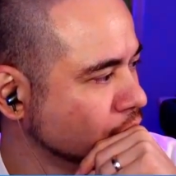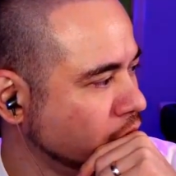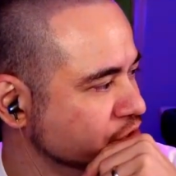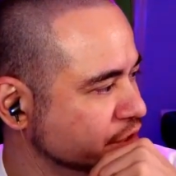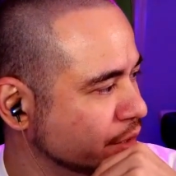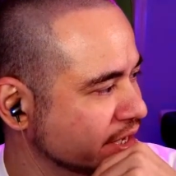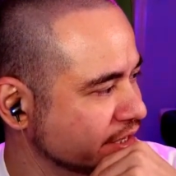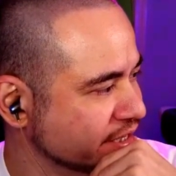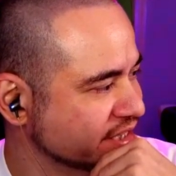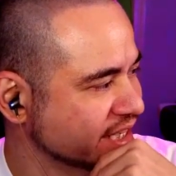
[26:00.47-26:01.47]
See the way
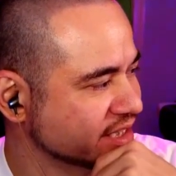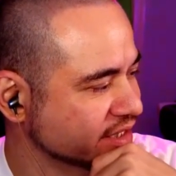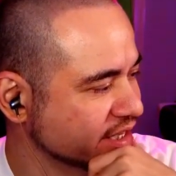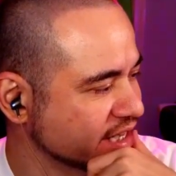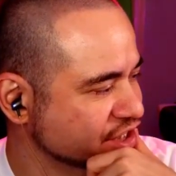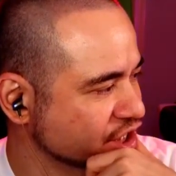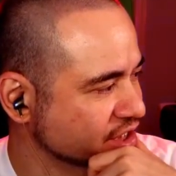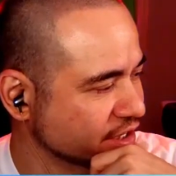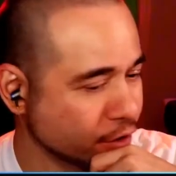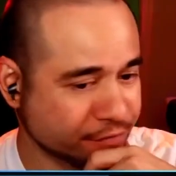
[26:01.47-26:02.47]
he inserted
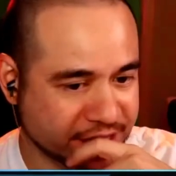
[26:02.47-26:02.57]
it over the